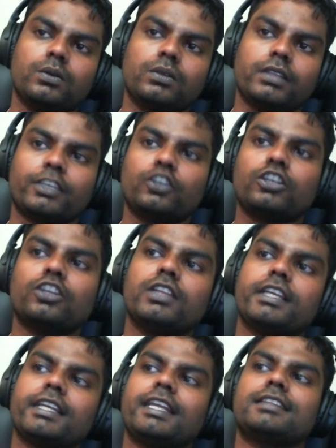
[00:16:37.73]
like you can only
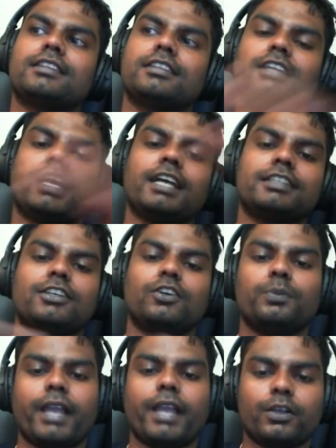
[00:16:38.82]
connect the dots going
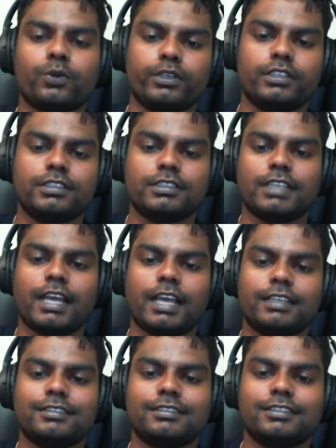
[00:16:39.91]
backwards, not
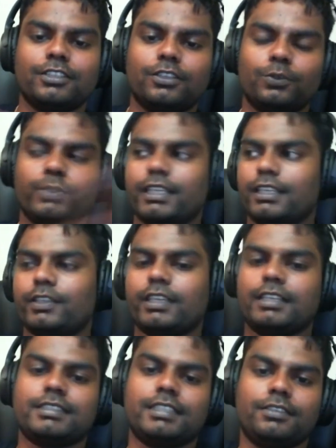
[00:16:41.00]
you can't
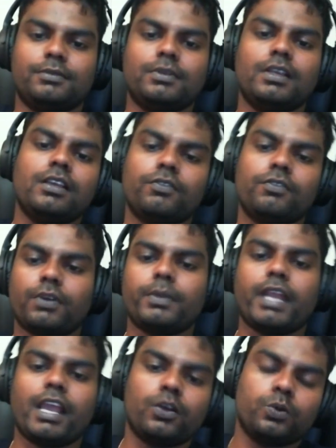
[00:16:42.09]
see it from
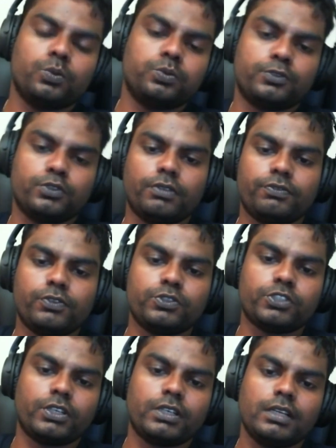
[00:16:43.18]
now to the
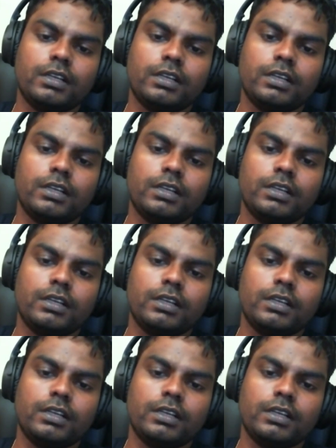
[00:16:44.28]
future.